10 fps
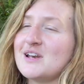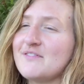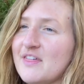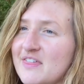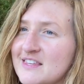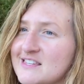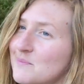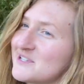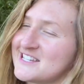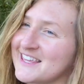of the things I
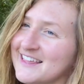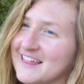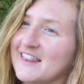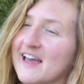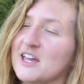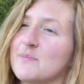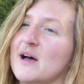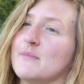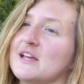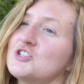particularly like
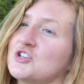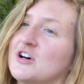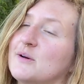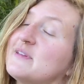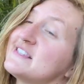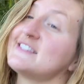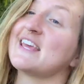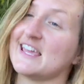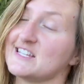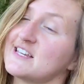about my job is
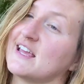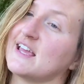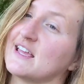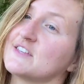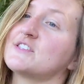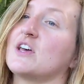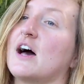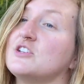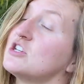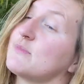teaching. So
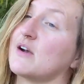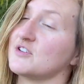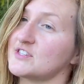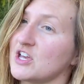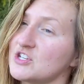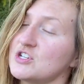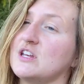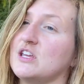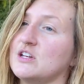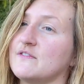I do my research at a
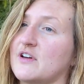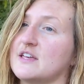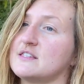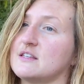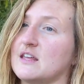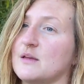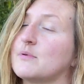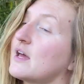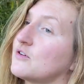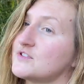university, but
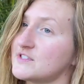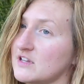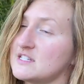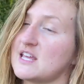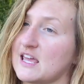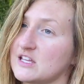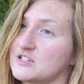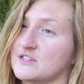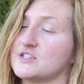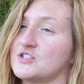I also
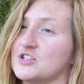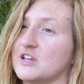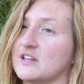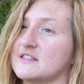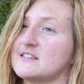teach the students